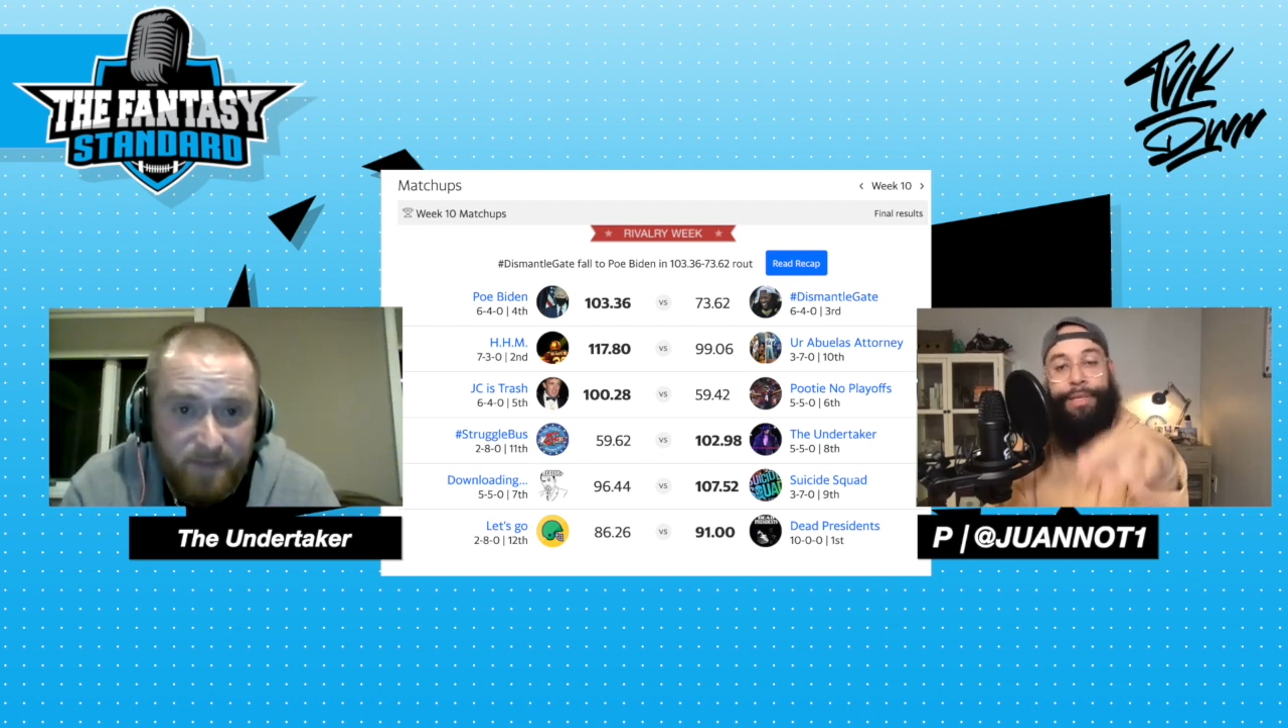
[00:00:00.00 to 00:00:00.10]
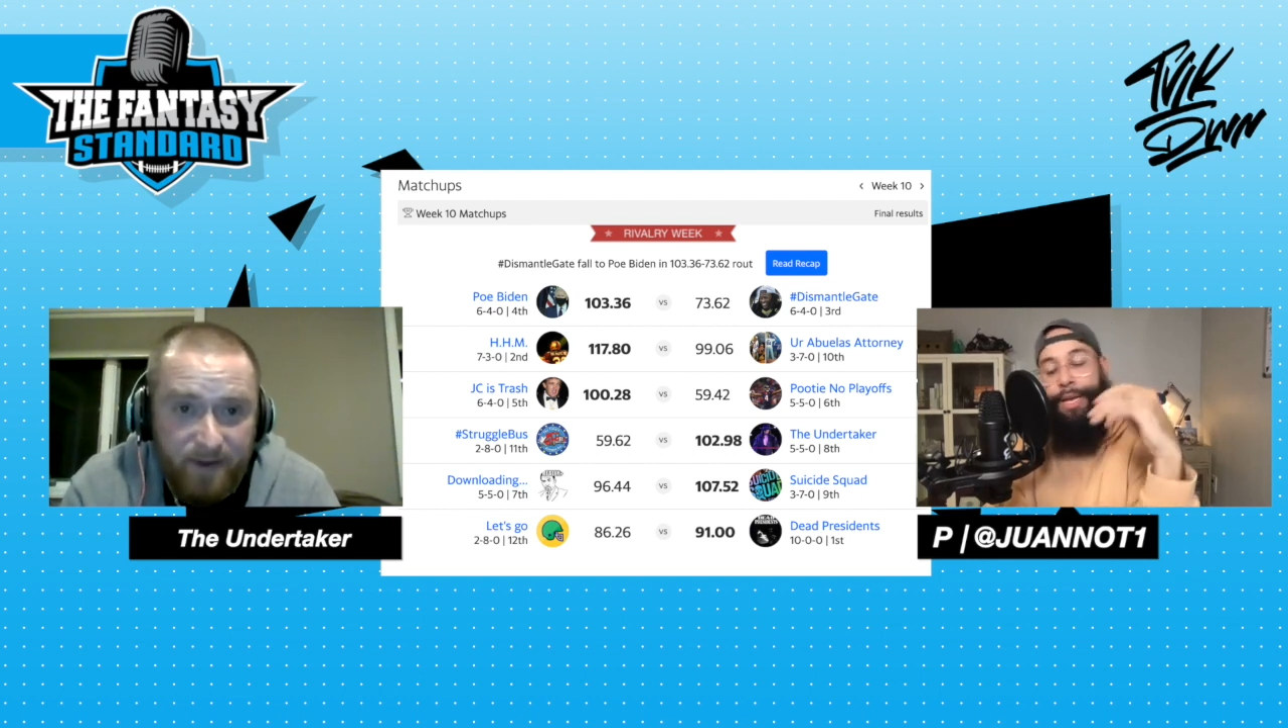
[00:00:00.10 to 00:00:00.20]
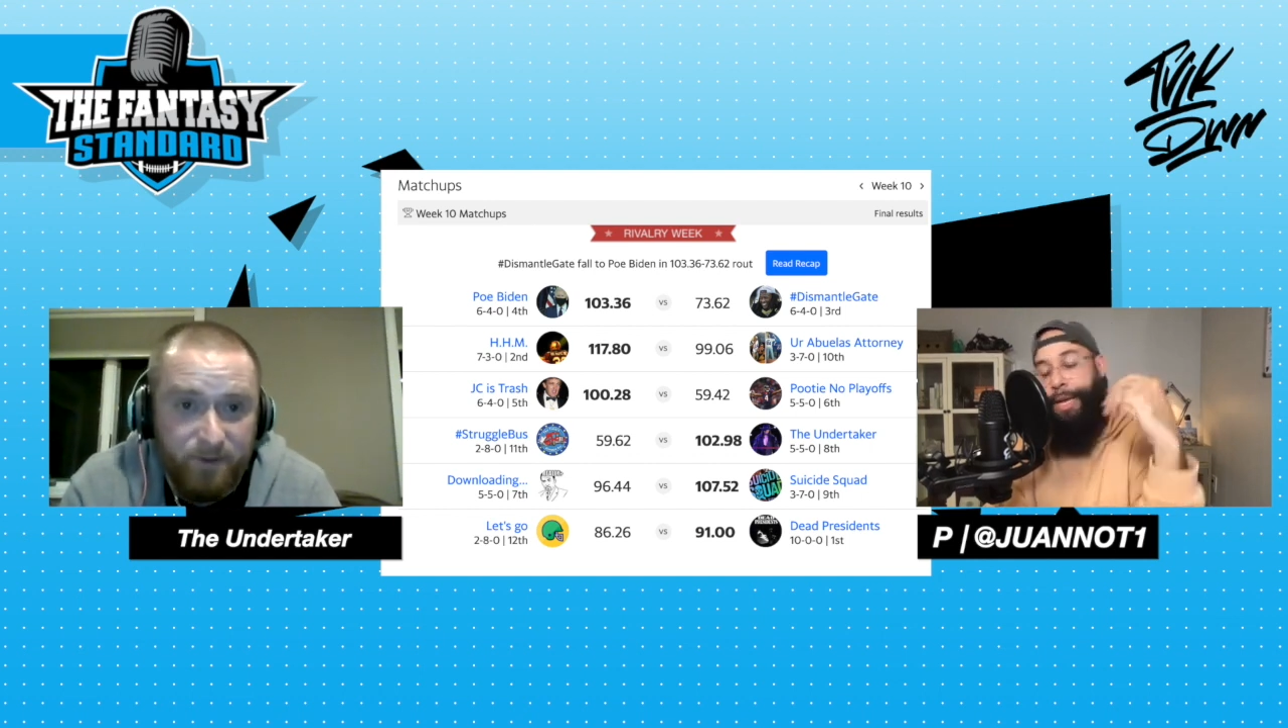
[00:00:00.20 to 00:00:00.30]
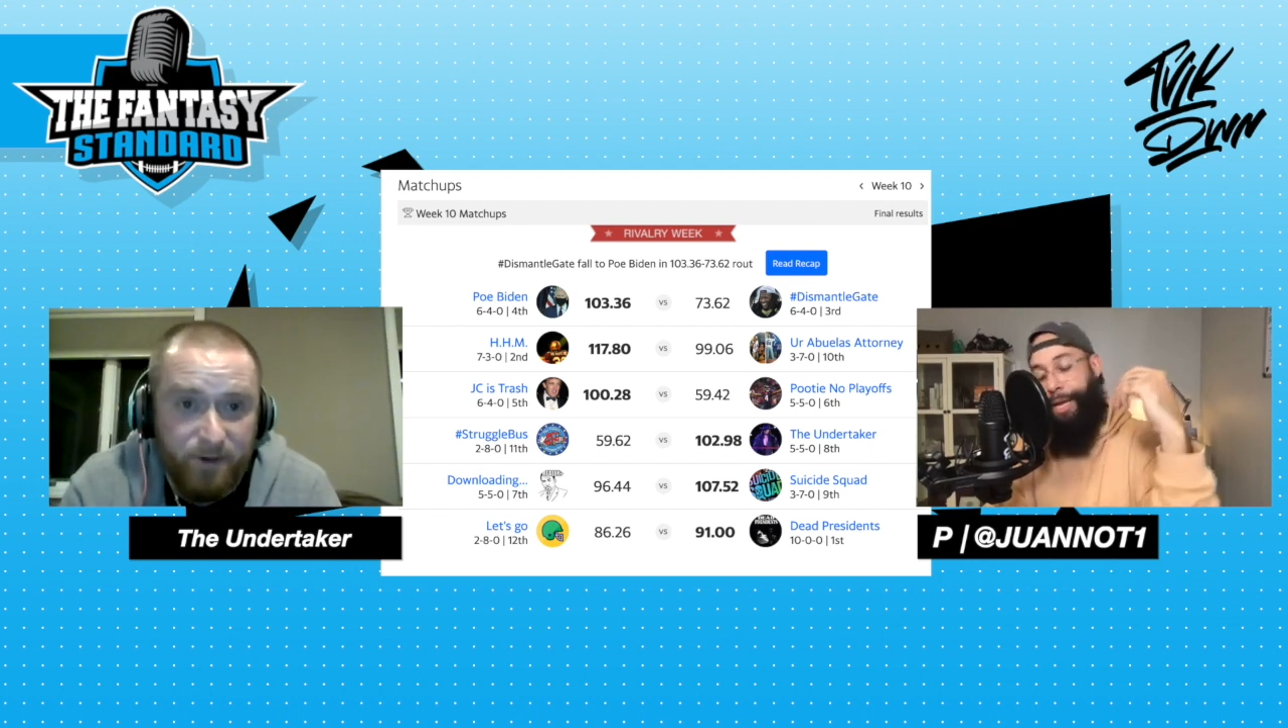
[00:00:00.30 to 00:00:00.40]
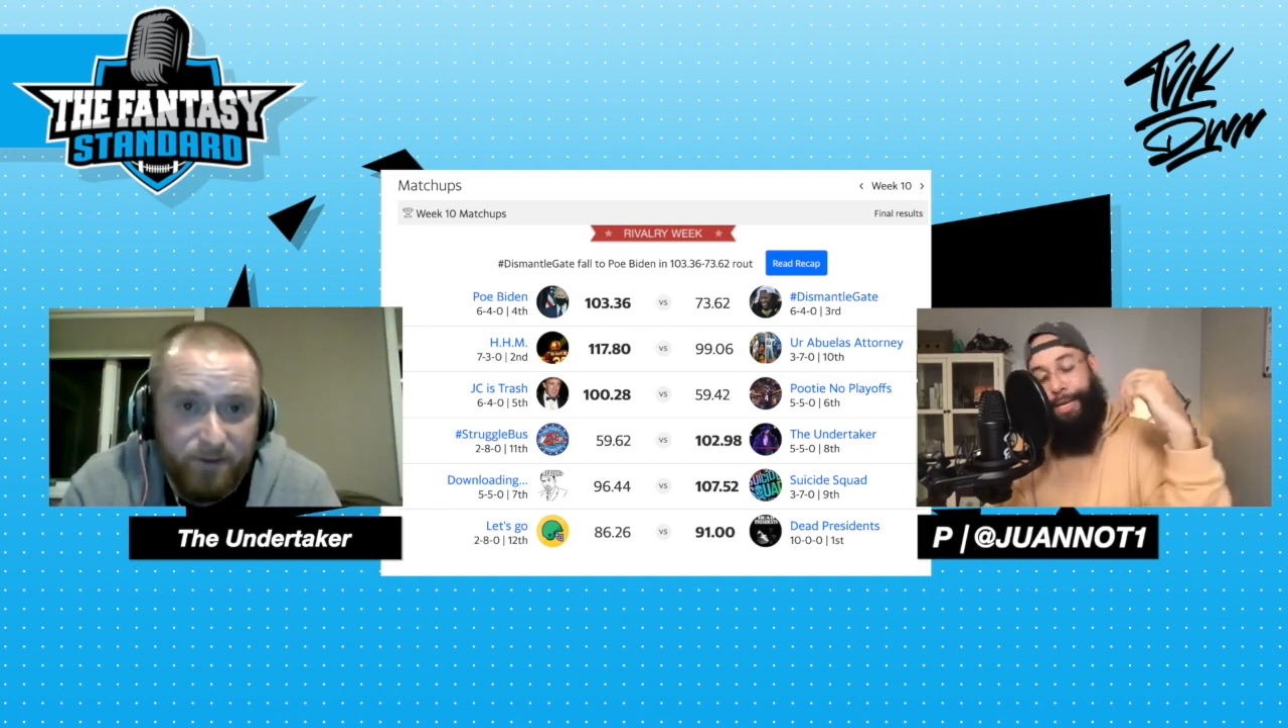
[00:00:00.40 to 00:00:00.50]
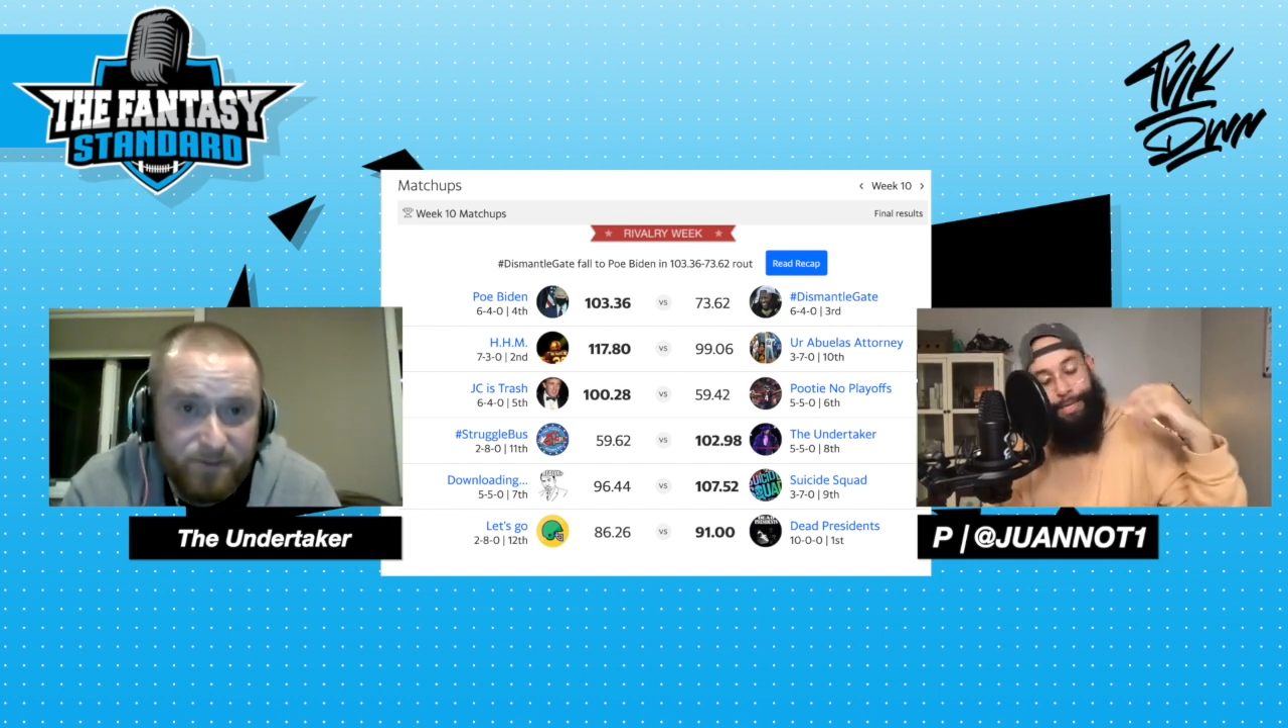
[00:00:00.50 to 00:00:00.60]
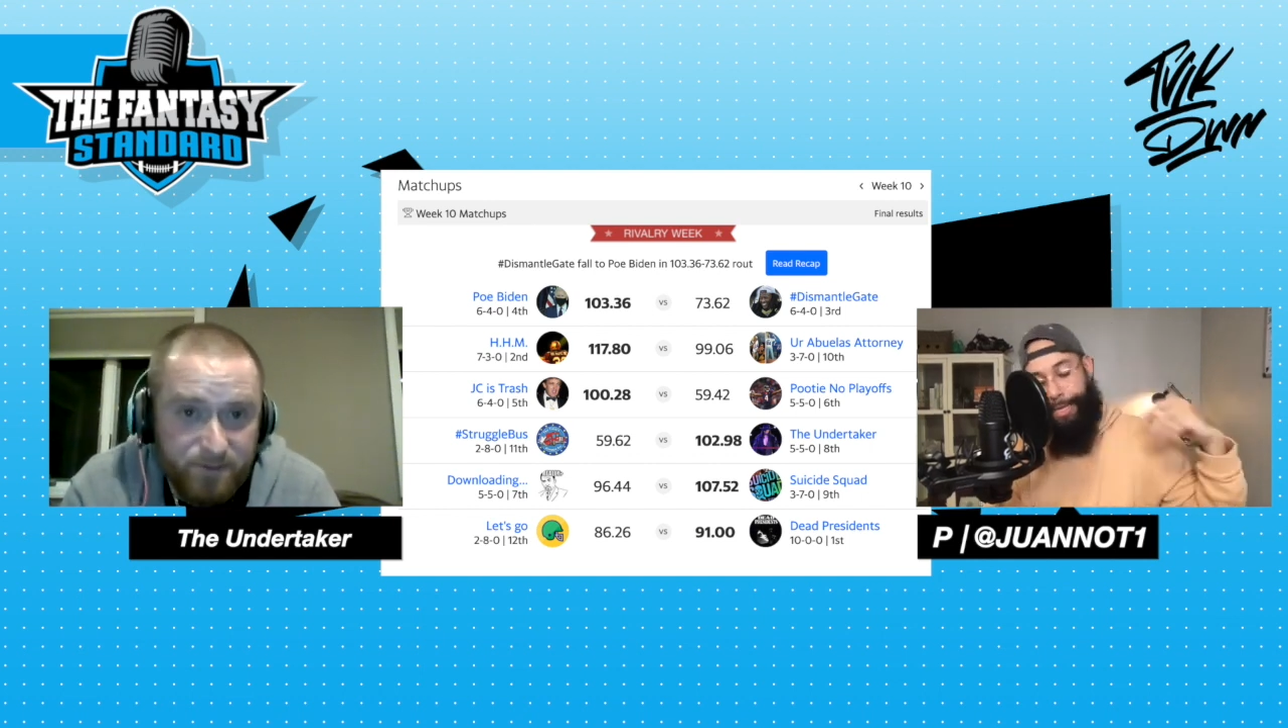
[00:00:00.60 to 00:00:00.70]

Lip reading: air yards.